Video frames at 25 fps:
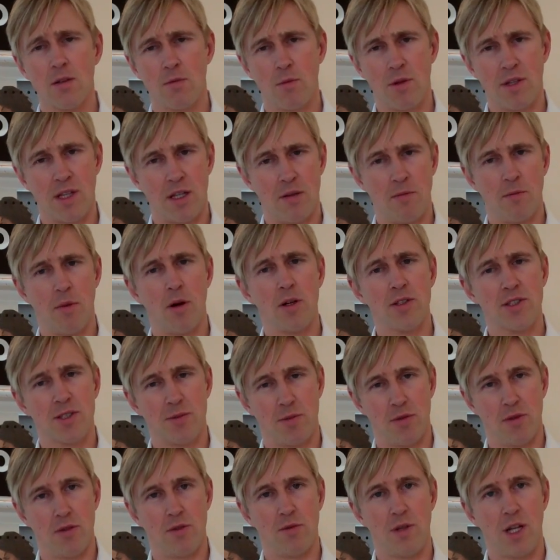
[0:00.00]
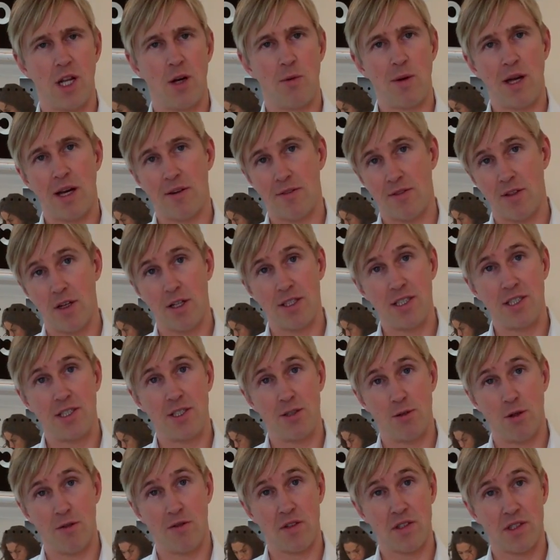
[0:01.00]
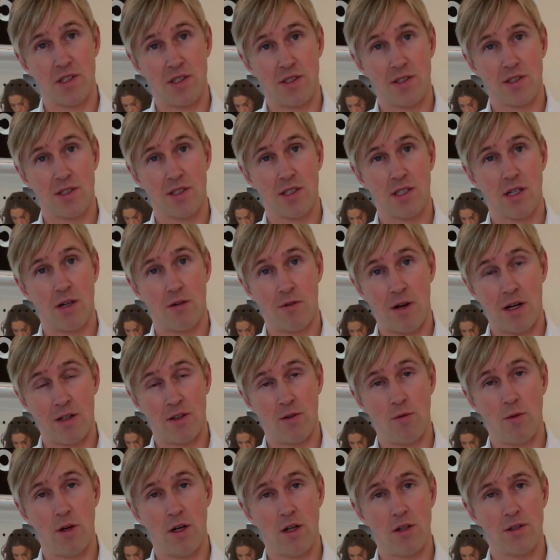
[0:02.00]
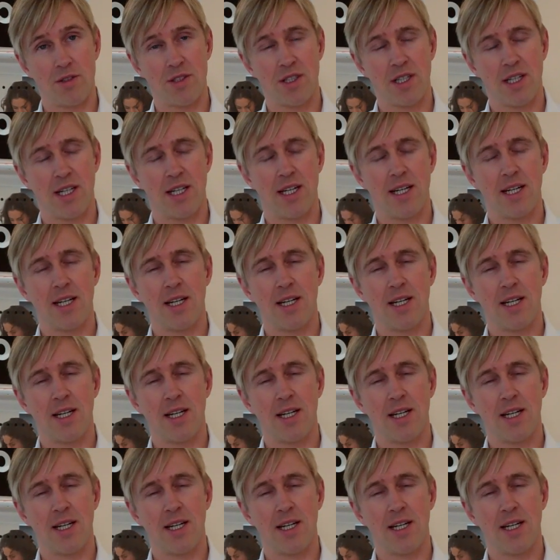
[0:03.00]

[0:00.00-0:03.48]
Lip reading: Within Possible, we have 32 offices around the world.